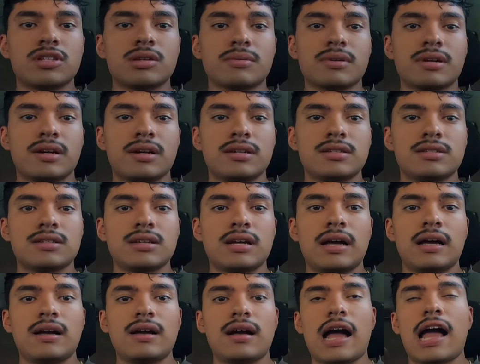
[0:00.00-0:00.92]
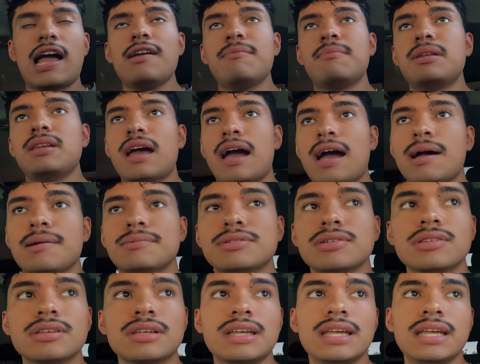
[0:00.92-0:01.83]
What's up guys? Uh, I have been
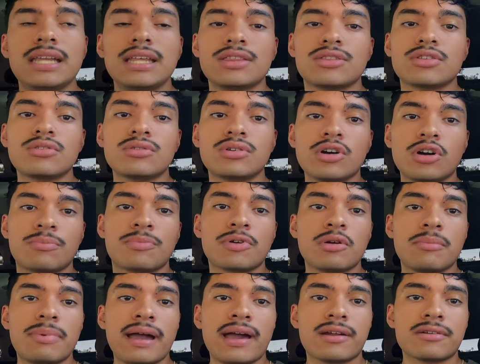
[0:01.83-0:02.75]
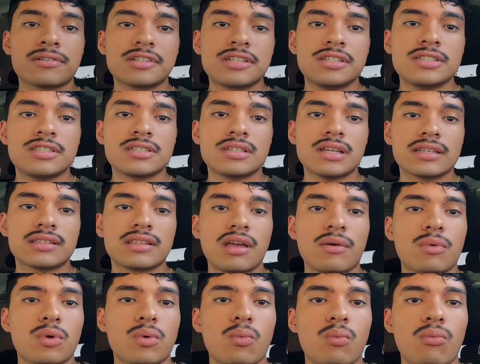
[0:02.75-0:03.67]
absolutely eating through GoPro batteries like
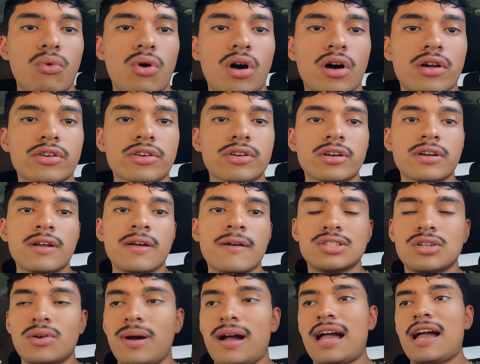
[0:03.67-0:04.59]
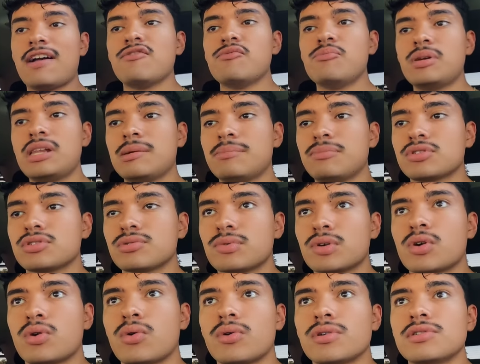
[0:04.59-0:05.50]
they were water, so I haven't been able to
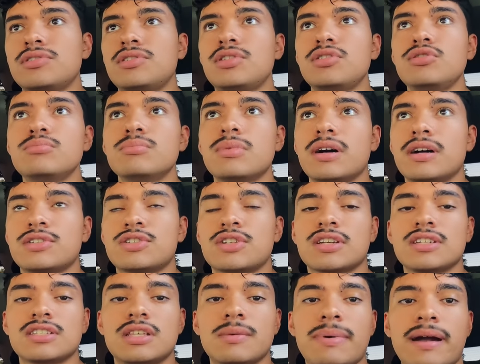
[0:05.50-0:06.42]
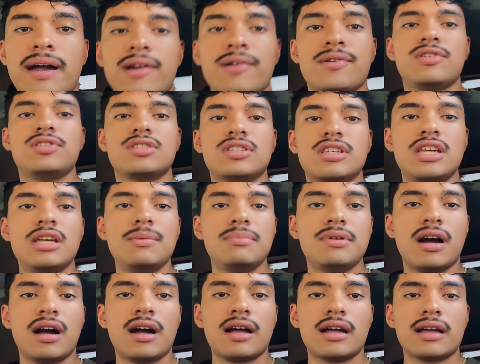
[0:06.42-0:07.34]
record too much because the battery just
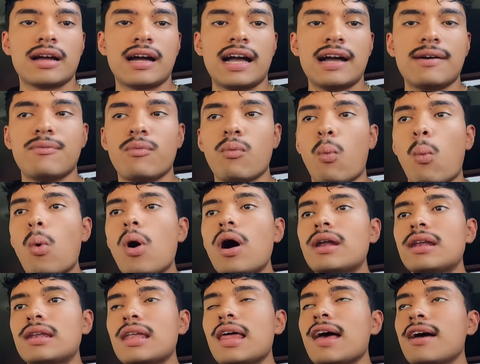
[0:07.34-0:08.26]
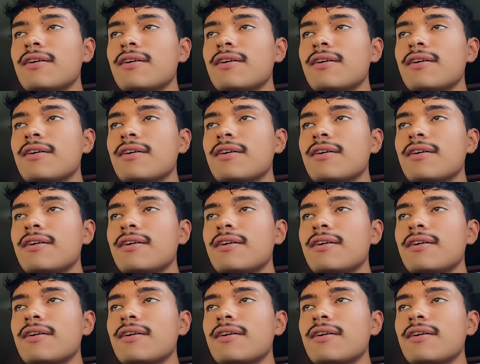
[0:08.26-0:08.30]
keep dying. I have one